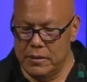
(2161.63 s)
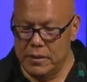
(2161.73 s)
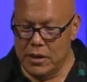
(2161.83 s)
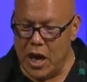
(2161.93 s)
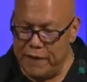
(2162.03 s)

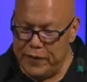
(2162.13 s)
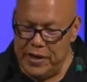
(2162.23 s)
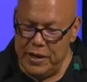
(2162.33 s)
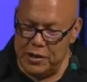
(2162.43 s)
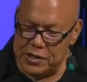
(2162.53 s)
Confident
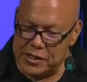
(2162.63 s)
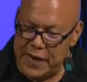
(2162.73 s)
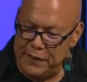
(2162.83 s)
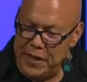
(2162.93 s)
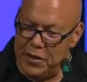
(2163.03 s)
in their
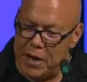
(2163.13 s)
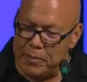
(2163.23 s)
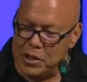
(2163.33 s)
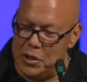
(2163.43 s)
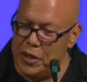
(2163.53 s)
safety and their
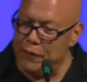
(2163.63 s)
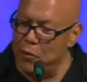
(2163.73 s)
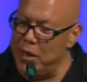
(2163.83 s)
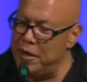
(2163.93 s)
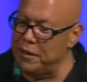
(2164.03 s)
opportunity for
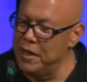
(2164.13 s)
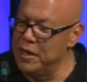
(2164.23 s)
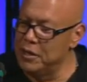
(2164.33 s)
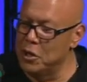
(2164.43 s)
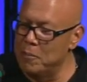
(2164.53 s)
wealth,
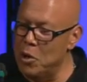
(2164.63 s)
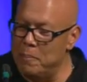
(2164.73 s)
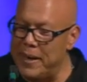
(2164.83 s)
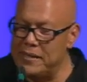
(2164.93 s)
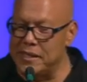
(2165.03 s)
the
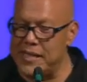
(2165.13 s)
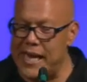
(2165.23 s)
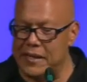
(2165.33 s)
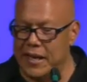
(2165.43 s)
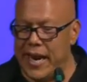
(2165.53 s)
Moabites attacked
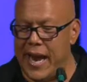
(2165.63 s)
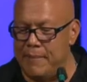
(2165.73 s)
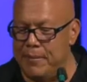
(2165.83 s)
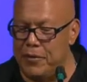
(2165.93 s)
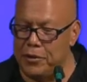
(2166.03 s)
the camp
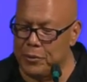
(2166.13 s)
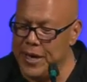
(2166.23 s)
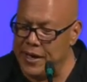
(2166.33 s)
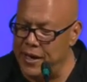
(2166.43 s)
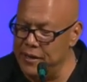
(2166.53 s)
of the three
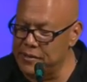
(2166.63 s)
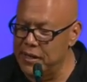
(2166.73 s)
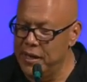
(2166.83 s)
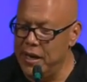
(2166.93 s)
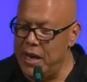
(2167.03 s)
kings
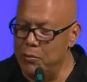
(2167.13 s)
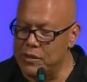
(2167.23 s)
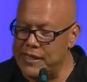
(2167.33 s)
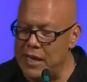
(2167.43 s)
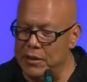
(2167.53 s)
and were
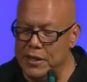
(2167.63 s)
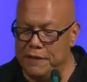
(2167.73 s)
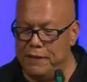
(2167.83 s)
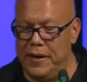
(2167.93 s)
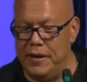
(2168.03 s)
soundly
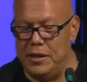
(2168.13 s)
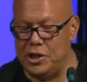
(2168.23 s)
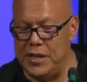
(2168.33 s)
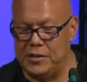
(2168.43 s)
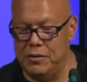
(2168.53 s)
defeated and
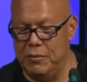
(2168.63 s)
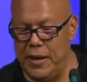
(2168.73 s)
chased away.